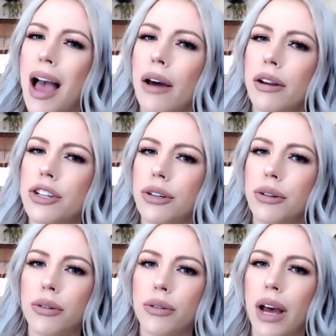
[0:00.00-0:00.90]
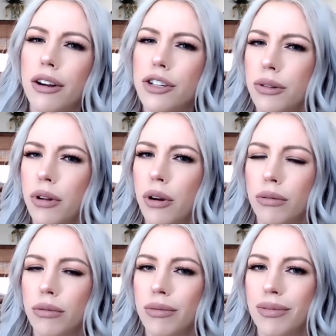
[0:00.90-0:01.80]
How did you
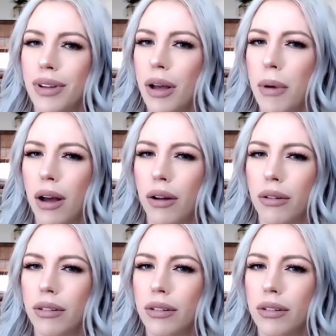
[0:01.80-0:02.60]
know about